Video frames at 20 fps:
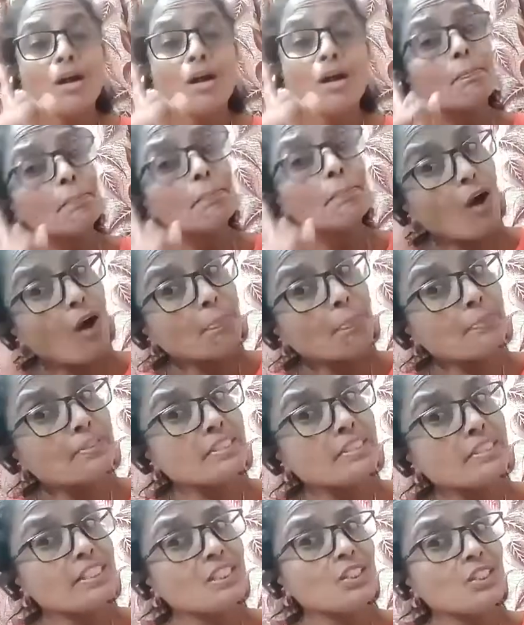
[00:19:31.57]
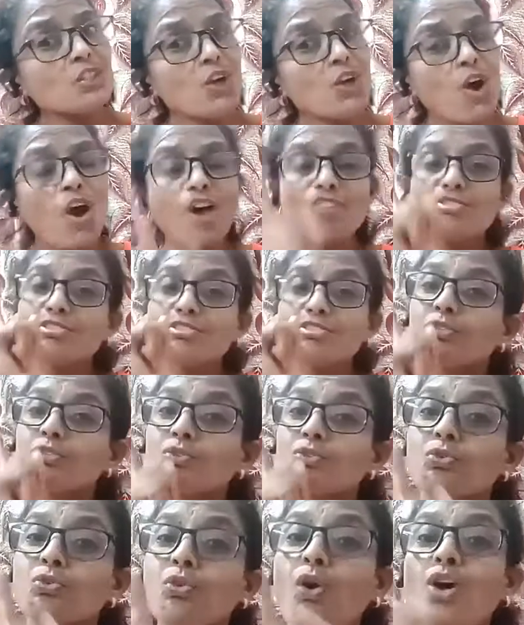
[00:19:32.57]
properties of
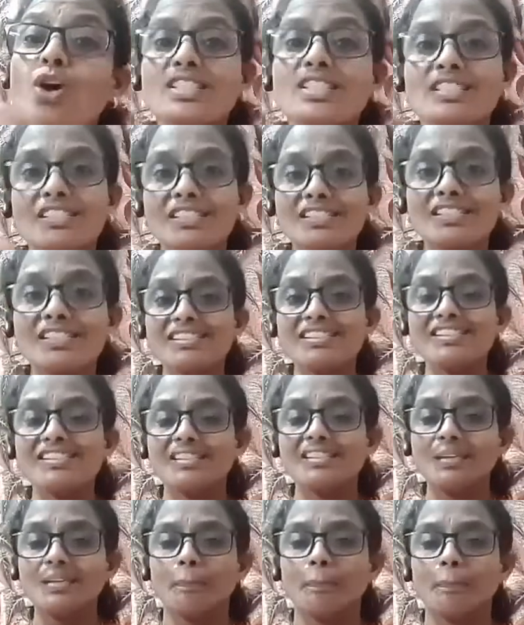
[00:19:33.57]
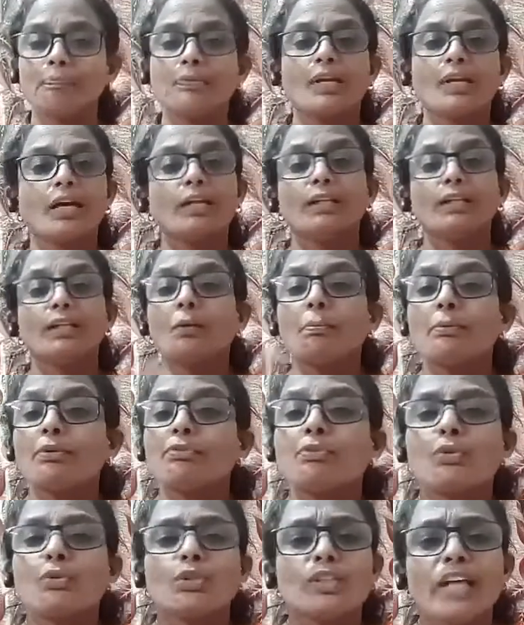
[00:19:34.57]
water. Now
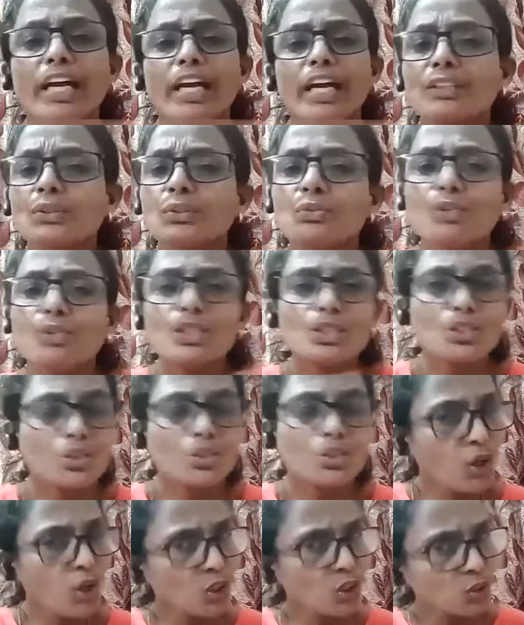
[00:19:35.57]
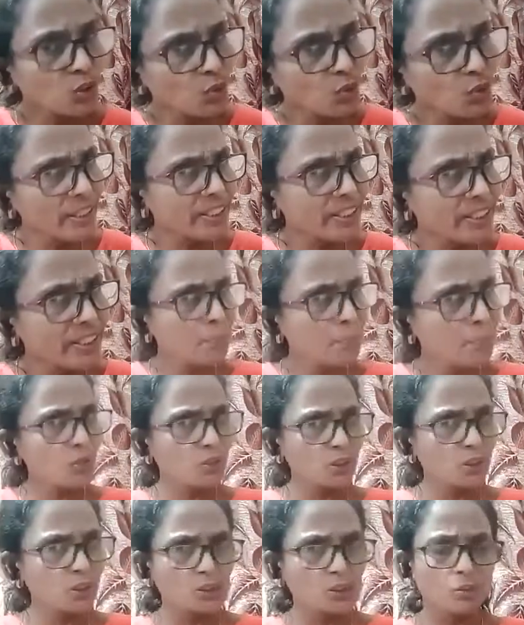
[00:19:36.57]
before that you was not knowing about
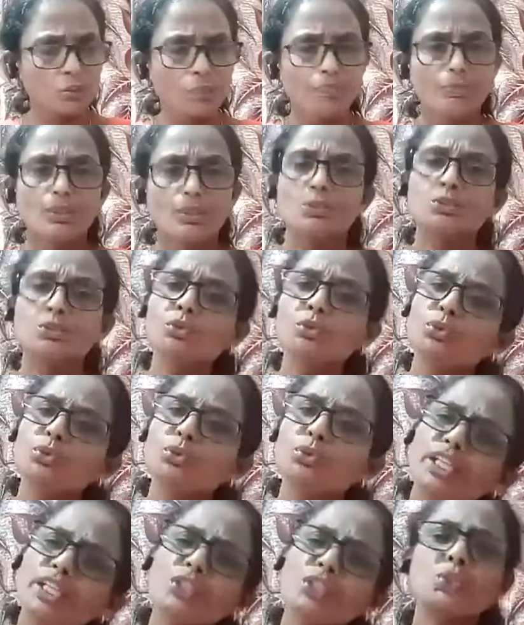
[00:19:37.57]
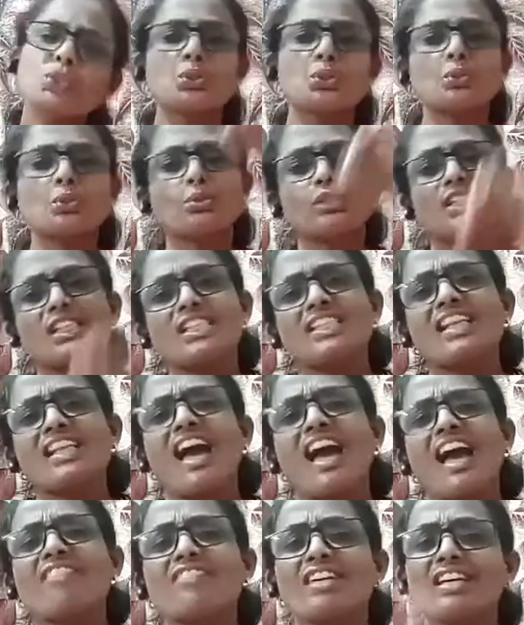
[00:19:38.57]
you. You only used to just
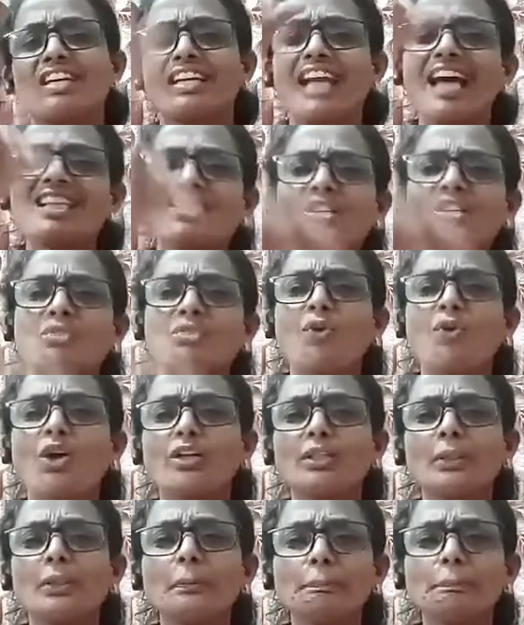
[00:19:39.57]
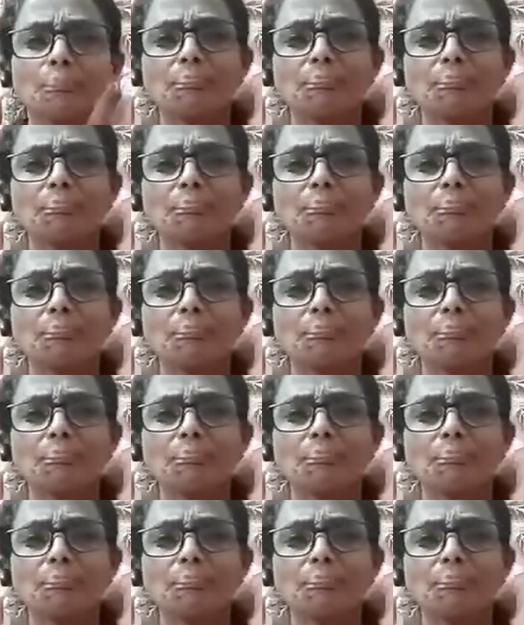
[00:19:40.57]
have a glass of water